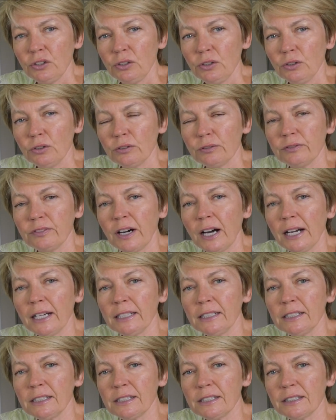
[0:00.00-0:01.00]
You'll
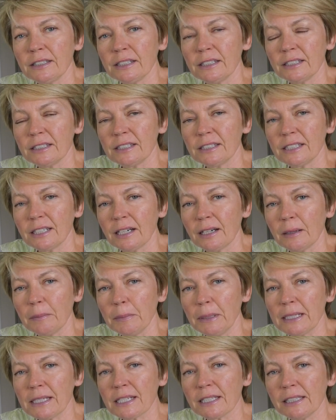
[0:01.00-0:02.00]
find that
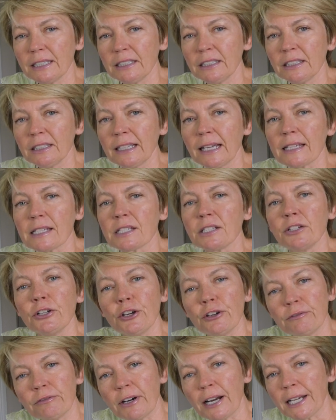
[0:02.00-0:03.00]
it's a little less
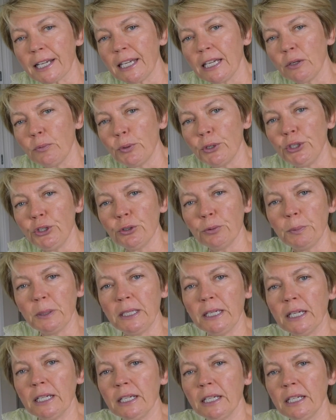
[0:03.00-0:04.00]
nerve-wracking when you're
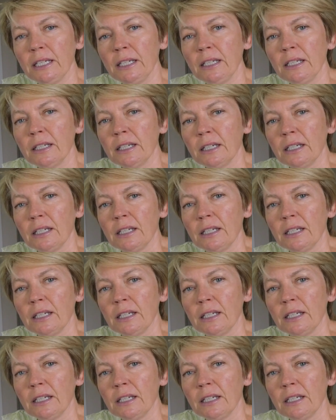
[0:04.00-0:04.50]
beginning